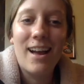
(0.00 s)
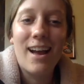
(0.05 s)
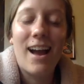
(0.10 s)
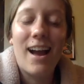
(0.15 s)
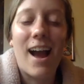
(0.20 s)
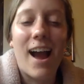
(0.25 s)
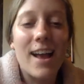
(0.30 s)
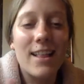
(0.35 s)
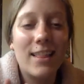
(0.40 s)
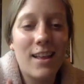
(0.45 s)

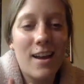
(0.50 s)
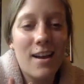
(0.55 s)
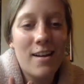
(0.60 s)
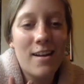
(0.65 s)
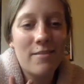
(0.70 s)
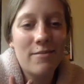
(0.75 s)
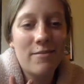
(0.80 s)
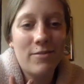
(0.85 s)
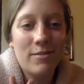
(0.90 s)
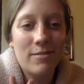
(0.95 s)
I
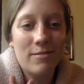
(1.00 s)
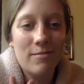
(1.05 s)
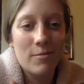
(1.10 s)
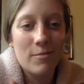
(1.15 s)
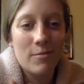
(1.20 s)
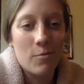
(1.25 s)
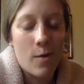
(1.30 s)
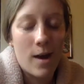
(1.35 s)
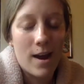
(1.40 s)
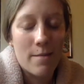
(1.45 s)
love
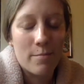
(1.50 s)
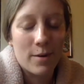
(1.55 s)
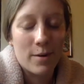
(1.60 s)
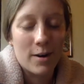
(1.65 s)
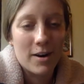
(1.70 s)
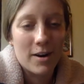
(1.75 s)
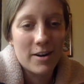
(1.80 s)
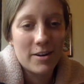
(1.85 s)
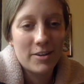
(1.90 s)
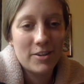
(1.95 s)
white
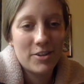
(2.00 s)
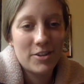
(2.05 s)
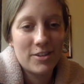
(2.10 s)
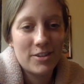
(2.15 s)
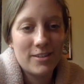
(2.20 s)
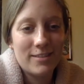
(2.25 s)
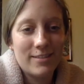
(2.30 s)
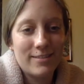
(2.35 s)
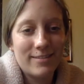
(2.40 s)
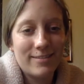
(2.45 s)
birch,
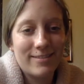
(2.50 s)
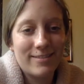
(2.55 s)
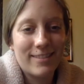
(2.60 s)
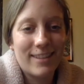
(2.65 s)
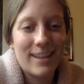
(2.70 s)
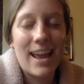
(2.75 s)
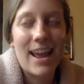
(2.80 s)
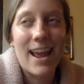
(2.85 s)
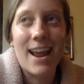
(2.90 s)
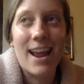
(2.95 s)

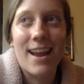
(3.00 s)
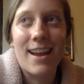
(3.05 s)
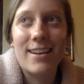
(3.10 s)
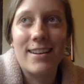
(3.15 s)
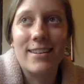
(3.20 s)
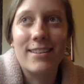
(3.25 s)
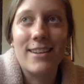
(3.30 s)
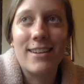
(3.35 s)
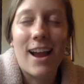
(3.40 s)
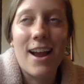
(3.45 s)

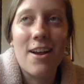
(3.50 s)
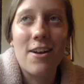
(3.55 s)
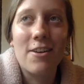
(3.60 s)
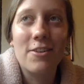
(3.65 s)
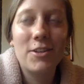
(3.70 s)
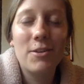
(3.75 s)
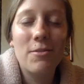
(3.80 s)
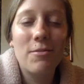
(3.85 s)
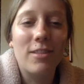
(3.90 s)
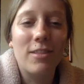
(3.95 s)
and I
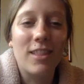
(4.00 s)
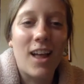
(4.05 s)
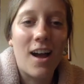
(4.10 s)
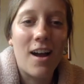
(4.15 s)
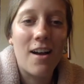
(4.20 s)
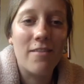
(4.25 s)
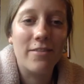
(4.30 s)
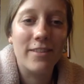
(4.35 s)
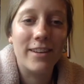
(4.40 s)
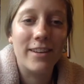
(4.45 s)
also
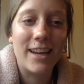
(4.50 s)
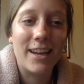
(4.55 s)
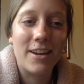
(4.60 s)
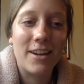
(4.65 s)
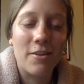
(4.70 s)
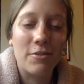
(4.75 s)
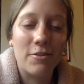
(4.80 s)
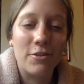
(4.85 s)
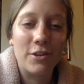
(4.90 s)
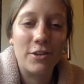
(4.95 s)
love
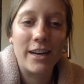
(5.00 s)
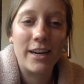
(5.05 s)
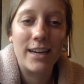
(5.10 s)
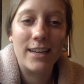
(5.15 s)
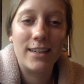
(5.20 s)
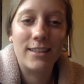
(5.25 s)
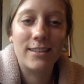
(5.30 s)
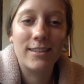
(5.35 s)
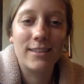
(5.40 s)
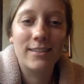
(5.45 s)
ginkgo
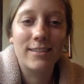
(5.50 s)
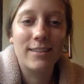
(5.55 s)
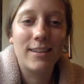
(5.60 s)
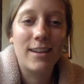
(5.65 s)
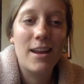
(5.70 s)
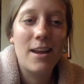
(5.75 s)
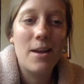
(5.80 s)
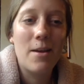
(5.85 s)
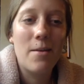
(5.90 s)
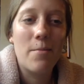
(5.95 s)
trees,
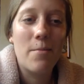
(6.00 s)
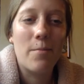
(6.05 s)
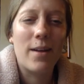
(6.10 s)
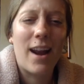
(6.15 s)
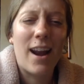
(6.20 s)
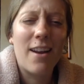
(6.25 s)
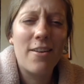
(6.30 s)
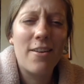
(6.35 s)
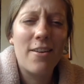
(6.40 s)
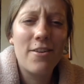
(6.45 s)
but I
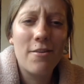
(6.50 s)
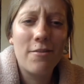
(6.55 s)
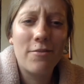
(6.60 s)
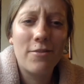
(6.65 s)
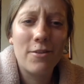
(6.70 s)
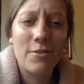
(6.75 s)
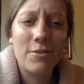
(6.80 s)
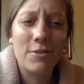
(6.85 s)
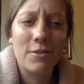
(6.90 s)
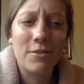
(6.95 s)
don't know if
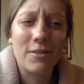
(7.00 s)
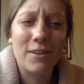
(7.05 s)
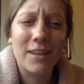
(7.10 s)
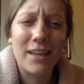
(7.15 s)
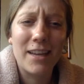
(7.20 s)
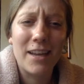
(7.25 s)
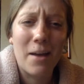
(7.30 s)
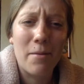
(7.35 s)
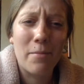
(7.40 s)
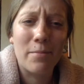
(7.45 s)
those are
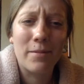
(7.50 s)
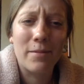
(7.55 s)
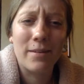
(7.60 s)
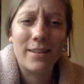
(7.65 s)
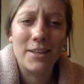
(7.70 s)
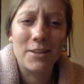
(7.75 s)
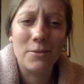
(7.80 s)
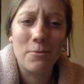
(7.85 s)
really up this